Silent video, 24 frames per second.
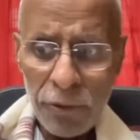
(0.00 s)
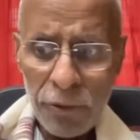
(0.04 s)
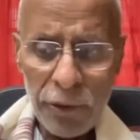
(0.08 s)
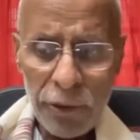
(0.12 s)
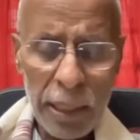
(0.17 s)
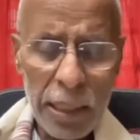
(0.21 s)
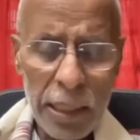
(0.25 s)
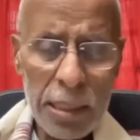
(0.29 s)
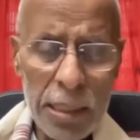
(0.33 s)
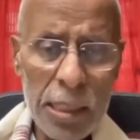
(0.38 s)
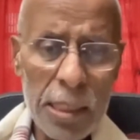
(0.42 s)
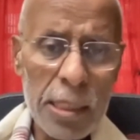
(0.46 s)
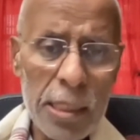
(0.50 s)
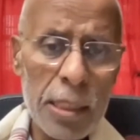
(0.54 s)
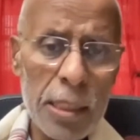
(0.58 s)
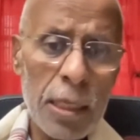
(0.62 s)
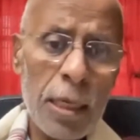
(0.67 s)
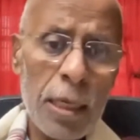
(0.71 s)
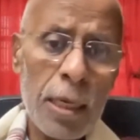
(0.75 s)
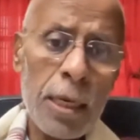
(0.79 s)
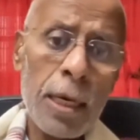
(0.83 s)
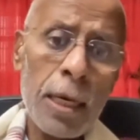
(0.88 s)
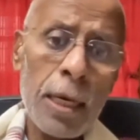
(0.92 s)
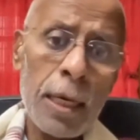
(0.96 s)
first
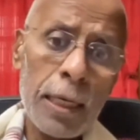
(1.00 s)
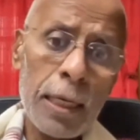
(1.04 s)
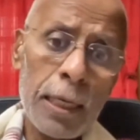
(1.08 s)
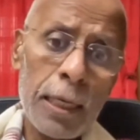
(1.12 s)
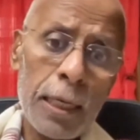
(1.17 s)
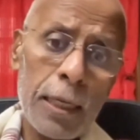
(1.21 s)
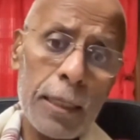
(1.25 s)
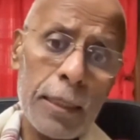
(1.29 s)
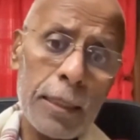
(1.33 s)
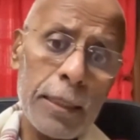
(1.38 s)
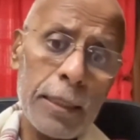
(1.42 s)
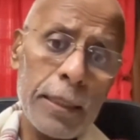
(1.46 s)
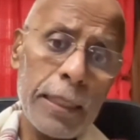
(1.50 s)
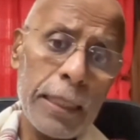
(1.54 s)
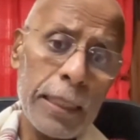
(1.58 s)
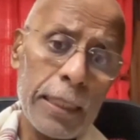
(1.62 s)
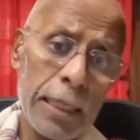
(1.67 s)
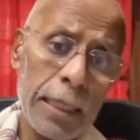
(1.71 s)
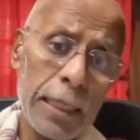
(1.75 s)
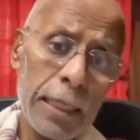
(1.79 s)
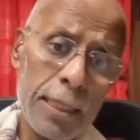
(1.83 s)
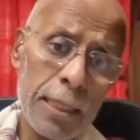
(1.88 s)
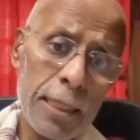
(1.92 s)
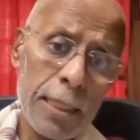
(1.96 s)
the
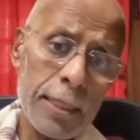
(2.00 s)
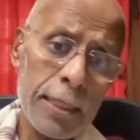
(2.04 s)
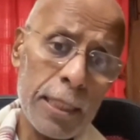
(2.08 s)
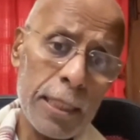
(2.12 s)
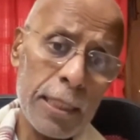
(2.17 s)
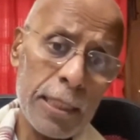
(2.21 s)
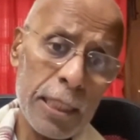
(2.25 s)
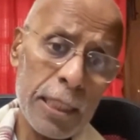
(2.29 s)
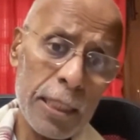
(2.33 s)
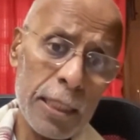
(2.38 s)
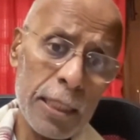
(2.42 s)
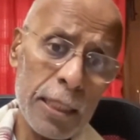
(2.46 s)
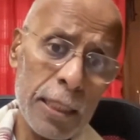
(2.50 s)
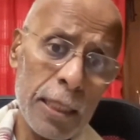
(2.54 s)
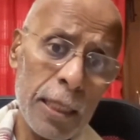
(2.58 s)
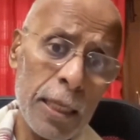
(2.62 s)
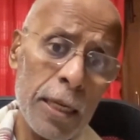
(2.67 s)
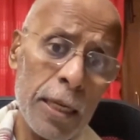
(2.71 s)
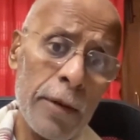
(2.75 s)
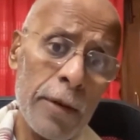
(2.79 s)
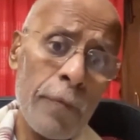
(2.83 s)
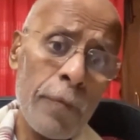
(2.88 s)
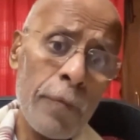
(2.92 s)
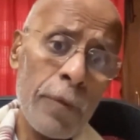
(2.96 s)
consultation
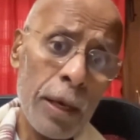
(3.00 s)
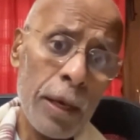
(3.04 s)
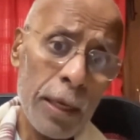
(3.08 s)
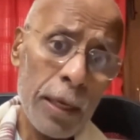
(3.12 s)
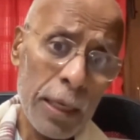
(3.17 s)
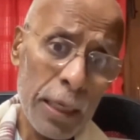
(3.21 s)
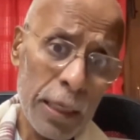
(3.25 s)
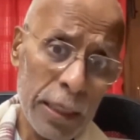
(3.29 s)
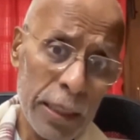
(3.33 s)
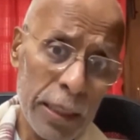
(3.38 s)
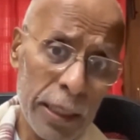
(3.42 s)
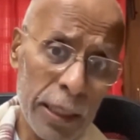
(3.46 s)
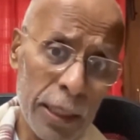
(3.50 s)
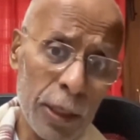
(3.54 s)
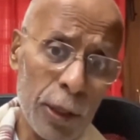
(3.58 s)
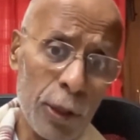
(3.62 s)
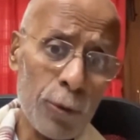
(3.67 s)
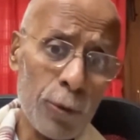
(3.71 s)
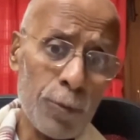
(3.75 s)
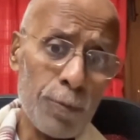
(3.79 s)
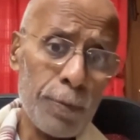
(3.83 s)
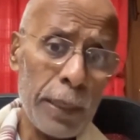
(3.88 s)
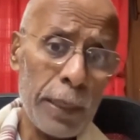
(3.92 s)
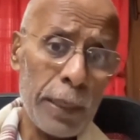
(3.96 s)
in the
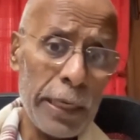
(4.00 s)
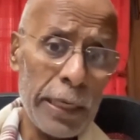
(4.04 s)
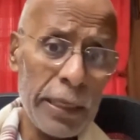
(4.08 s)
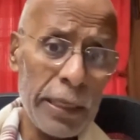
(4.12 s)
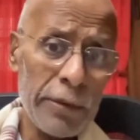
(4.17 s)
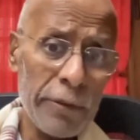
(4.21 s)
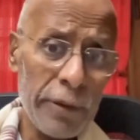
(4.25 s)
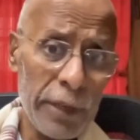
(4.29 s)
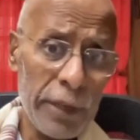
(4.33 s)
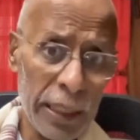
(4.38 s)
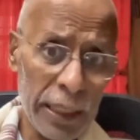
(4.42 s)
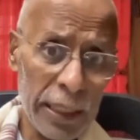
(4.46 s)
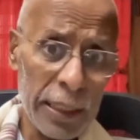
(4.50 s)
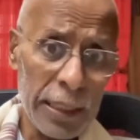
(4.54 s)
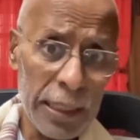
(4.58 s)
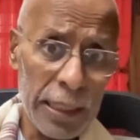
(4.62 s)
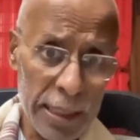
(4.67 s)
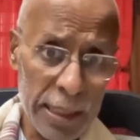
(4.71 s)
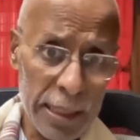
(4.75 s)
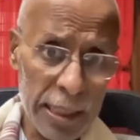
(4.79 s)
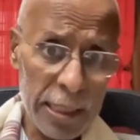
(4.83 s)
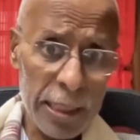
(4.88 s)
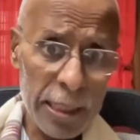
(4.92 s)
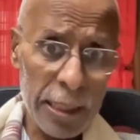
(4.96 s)
OPD where the
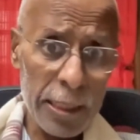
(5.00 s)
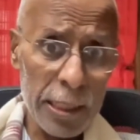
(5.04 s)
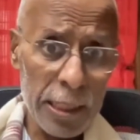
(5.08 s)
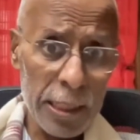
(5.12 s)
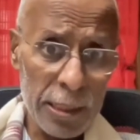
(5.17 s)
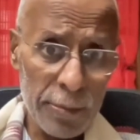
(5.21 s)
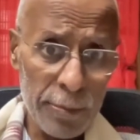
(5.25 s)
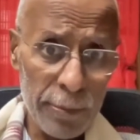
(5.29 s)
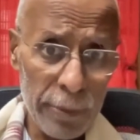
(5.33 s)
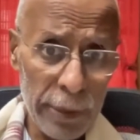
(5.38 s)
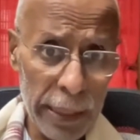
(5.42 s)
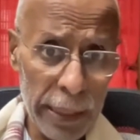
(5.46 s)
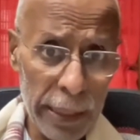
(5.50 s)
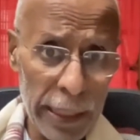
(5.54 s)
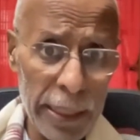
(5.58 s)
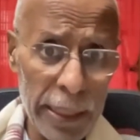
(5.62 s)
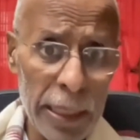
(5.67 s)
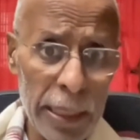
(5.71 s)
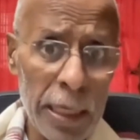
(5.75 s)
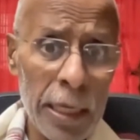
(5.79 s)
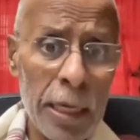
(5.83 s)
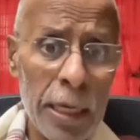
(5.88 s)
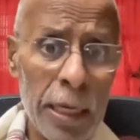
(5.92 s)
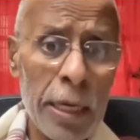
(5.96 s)
decision is
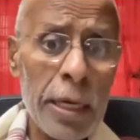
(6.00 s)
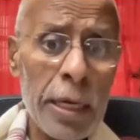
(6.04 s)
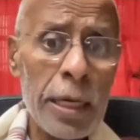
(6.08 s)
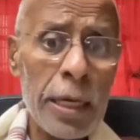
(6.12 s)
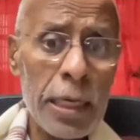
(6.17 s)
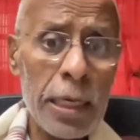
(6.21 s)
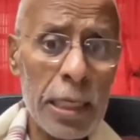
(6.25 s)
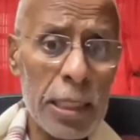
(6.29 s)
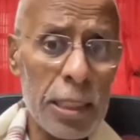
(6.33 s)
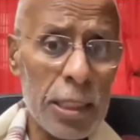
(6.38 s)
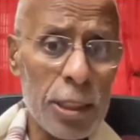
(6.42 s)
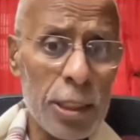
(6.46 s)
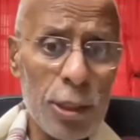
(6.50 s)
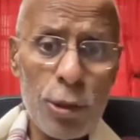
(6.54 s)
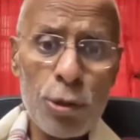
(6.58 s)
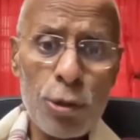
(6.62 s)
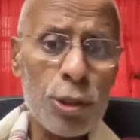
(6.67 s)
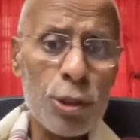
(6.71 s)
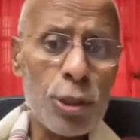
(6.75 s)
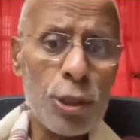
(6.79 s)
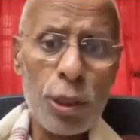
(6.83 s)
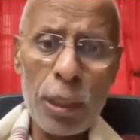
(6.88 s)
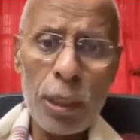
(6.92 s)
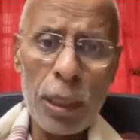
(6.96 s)
made is
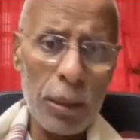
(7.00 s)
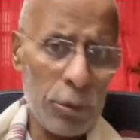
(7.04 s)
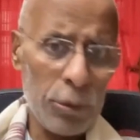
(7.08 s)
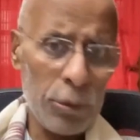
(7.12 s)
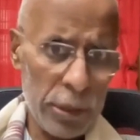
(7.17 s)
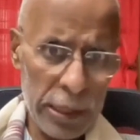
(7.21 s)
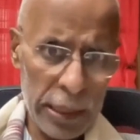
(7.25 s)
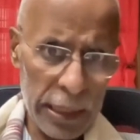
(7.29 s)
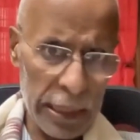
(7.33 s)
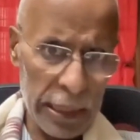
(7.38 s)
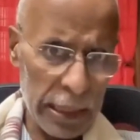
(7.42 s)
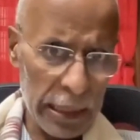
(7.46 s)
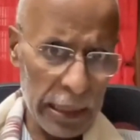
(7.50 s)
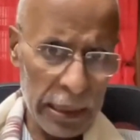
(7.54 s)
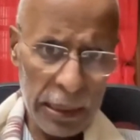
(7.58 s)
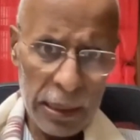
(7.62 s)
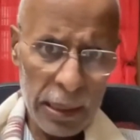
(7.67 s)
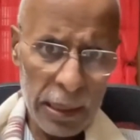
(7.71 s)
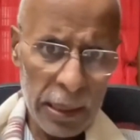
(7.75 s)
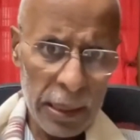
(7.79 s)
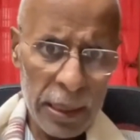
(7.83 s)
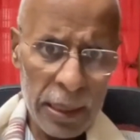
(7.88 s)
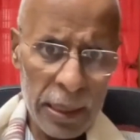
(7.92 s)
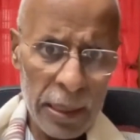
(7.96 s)
used to counsel
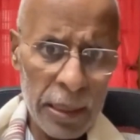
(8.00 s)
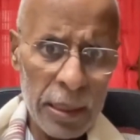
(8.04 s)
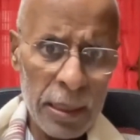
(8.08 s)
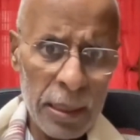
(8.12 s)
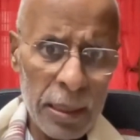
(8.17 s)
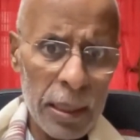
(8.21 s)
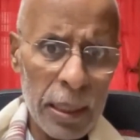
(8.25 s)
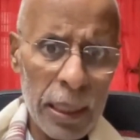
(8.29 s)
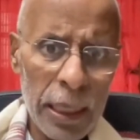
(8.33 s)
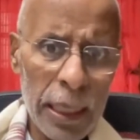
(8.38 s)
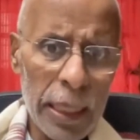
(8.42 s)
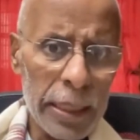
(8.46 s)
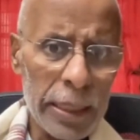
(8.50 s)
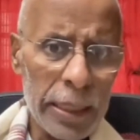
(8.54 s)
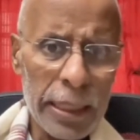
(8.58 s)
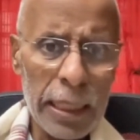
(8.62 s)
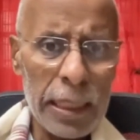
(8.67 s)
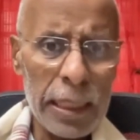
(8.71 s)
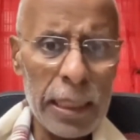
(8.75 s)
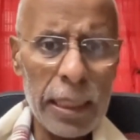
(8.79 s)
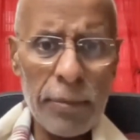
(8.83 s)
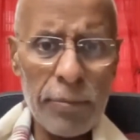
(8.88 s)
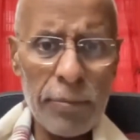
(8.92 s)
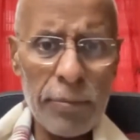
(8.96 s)
and
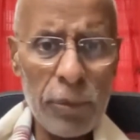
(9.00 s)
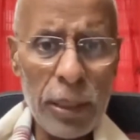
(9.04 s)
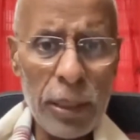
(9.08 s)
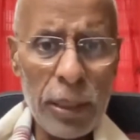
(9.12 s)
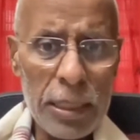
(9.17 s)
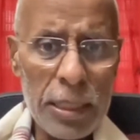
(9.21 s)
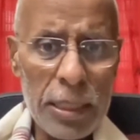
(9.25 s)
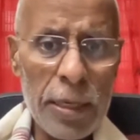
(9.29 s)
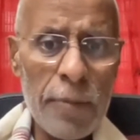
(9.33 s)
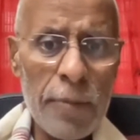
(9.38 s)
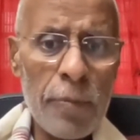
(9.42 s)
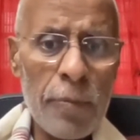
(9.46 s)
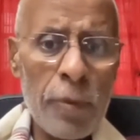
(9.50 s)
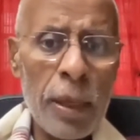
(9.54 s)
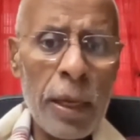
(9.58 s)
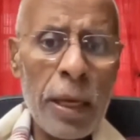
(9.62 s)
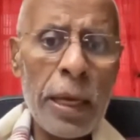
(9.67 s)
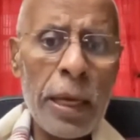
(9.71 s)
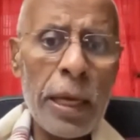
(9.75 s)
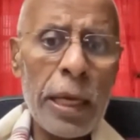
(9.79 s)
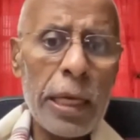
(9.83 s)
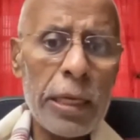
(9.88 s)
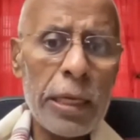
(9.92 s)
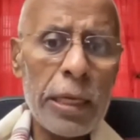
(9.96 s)
tell them this.
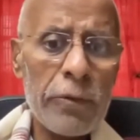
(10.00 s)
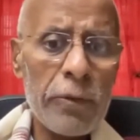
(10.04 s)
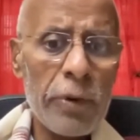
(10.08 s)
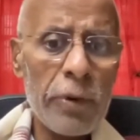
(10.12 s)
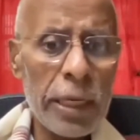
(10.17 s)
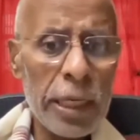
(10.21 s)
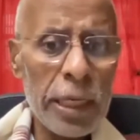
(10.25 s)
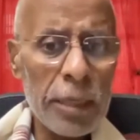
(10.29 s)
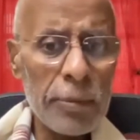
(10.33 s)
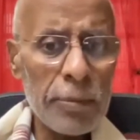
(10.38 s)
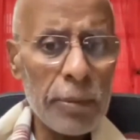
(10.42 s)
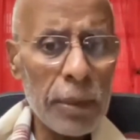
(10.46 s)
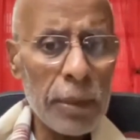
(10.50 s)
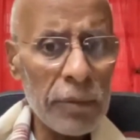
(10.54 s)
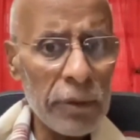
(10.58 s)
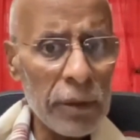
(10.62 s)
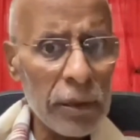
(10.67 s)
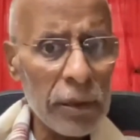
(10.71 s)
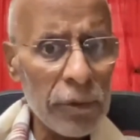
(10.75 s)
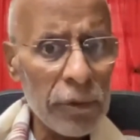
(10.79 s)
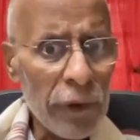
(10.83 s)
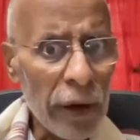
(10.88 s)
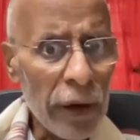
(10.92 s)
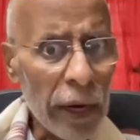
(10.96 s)
Invariably,
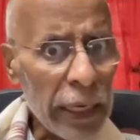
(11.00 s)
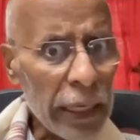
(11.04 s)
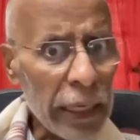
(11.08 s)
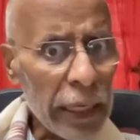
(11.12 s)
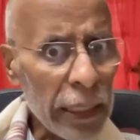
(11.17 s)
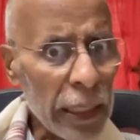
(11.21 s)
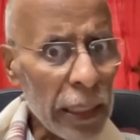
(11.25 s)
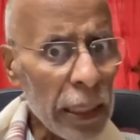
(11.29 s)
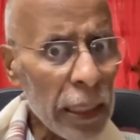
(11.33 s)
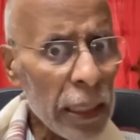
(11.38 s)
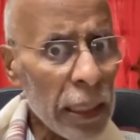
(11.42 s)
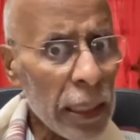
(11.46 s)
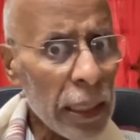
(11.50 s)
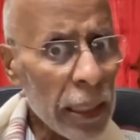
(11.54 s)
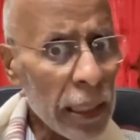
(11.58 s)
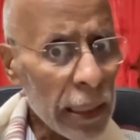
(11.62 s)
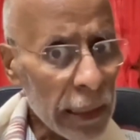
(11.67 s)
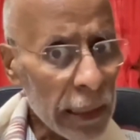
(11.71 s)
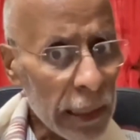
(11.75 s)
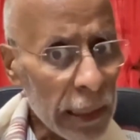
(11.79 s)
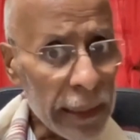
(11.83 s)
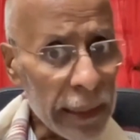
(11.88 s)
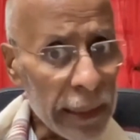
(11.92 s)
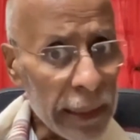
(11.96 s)
we'll find
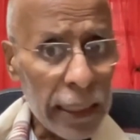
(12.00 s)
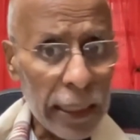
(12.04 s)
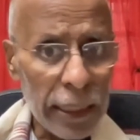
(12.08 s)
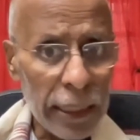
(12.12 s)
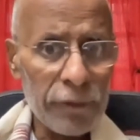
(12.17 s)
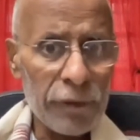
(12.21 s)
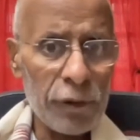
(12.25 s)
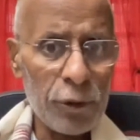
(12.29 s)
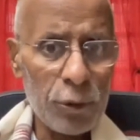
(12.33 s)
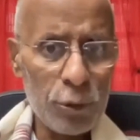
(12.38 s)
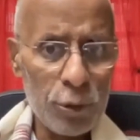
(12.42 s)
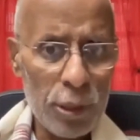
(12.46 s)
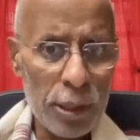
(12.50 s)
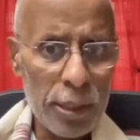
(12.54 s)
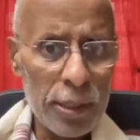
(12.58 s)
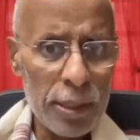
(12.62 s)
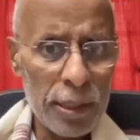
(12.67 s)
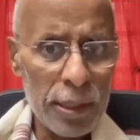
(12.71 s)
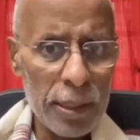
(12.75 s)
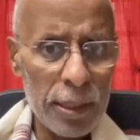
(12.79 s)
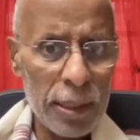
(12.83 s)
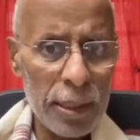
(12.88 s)
that they're confused.